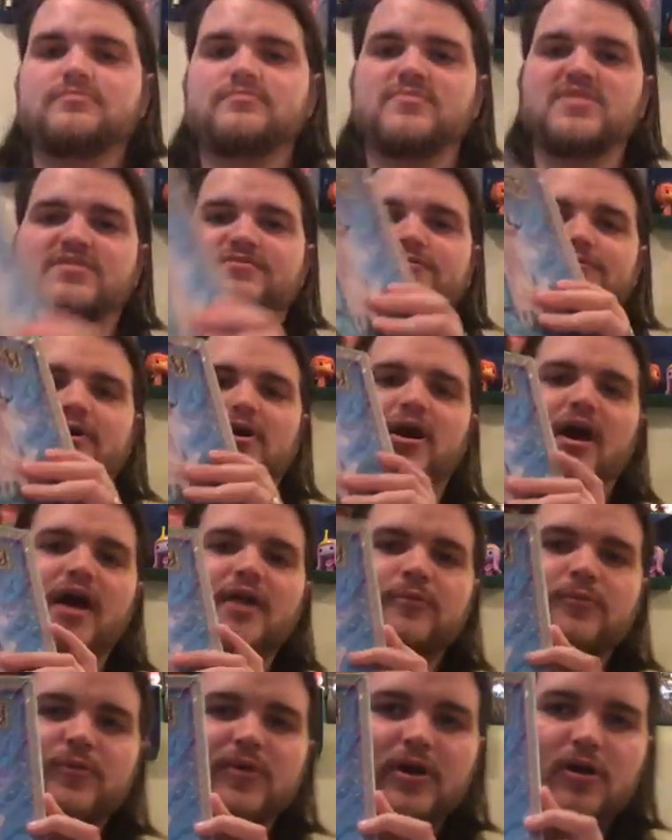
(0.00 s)

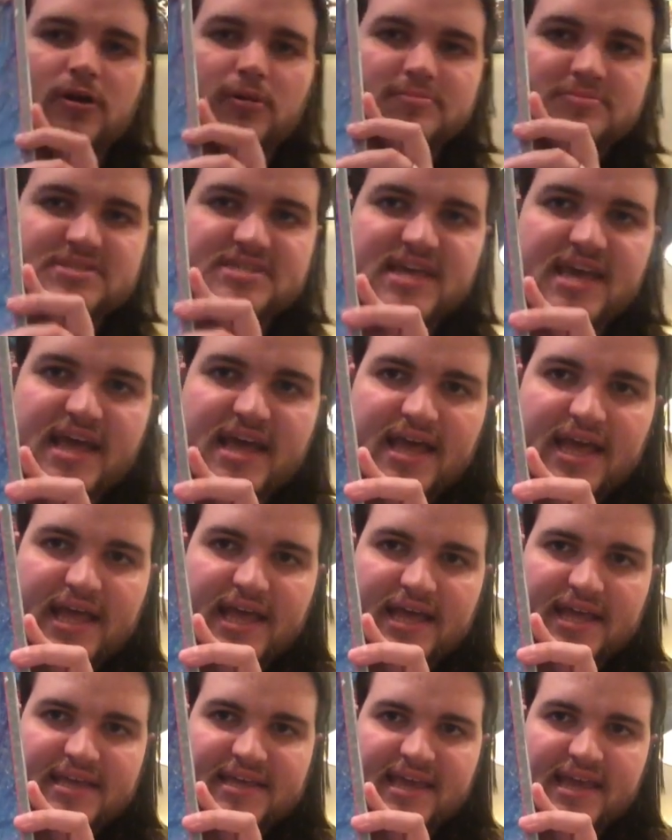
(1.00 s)
Forgotten Realms
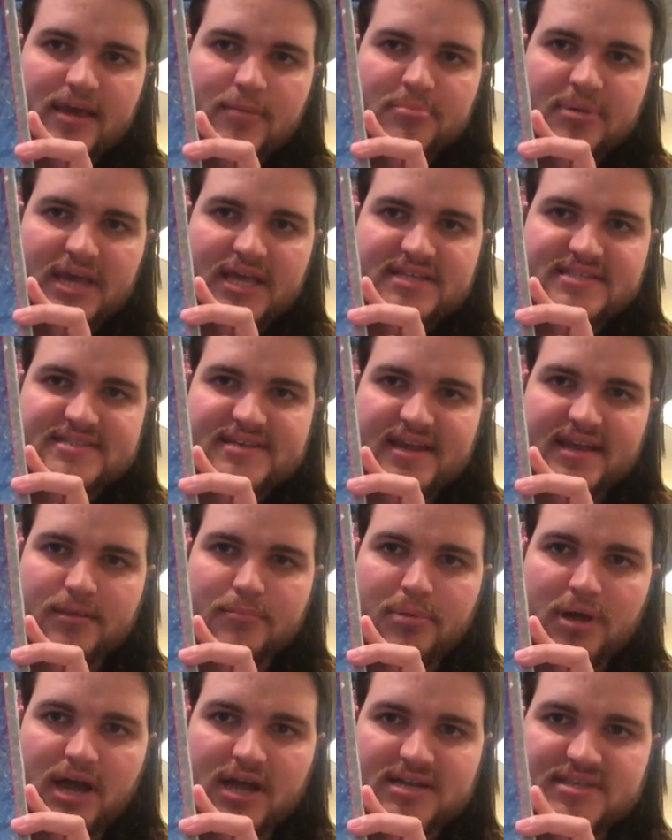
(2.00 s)
campaign setting
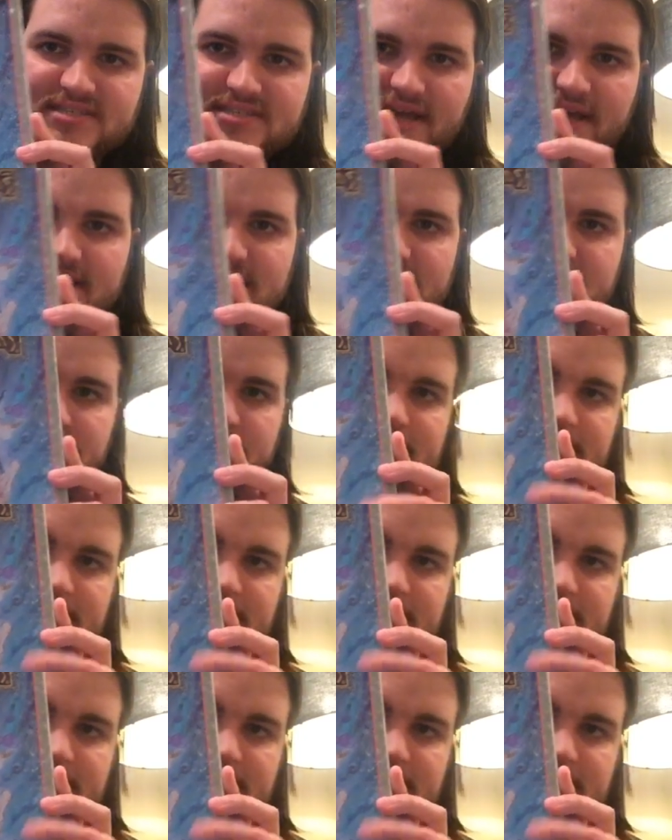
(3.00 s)
box set.